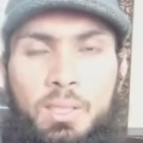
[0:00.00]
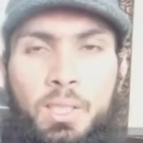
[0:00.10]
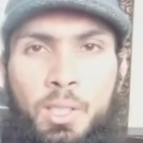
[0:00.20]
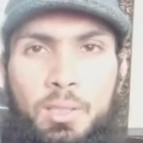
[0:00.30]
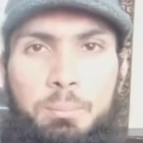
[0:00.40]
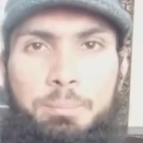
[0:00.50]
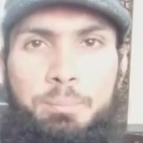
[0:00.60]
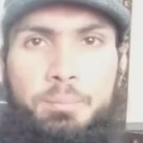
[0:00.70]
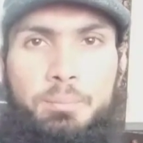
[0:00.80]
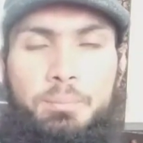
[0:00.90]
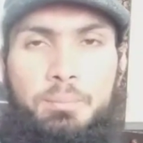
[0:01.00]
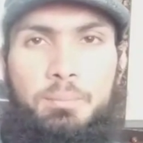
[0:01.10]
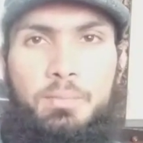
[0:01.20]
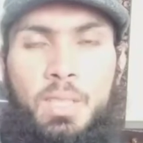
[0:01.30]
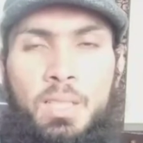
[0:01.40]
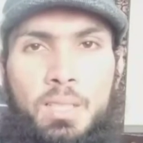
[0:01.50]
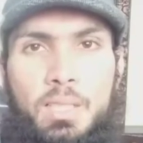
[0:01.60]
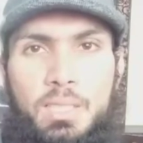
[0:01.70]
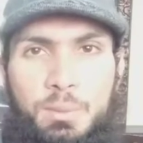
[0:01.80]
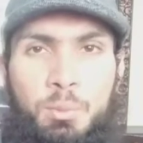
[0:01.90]
Okay,
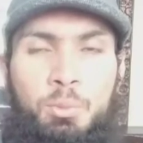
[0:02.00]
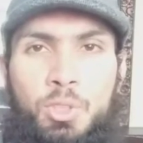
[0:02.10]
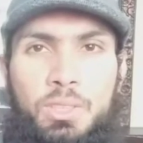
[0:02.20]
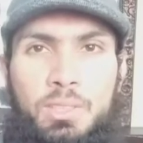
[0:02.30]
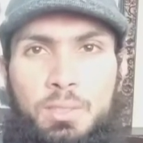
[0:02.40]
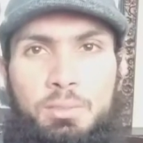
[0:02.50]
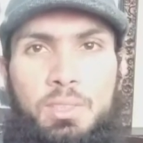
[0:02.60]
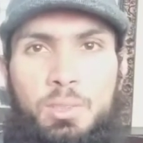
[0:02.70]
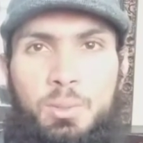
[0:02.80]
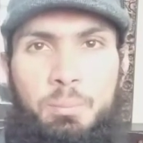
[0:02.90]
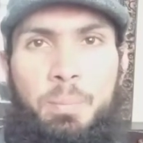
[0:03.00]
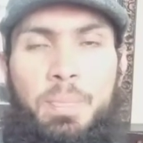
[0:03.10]
thanks for watching this video.